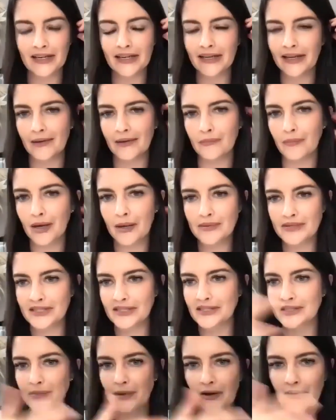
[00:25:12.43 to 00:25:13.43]
Again, my
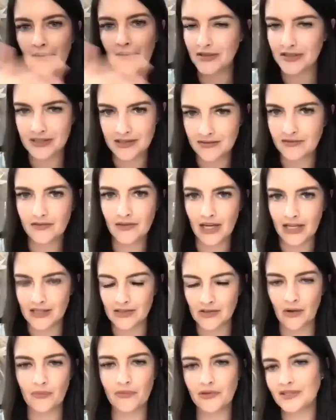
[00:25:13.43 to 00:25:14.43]
business model
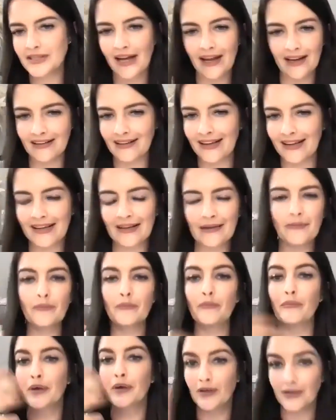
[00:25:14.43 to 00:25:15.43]
is almost kind of like
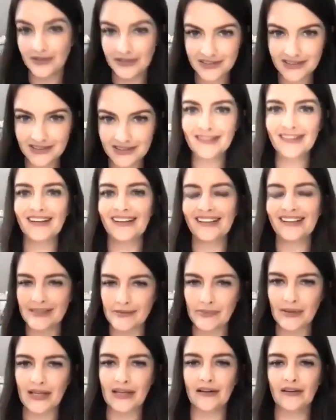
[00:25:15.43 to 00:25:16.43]
built to
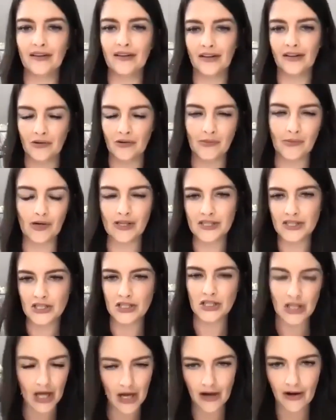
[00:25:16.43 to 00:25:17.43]
be a little more
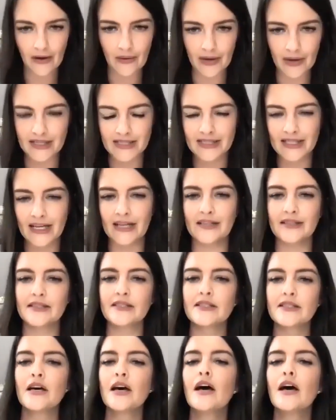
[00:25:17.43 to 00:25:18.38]
slow in a sense.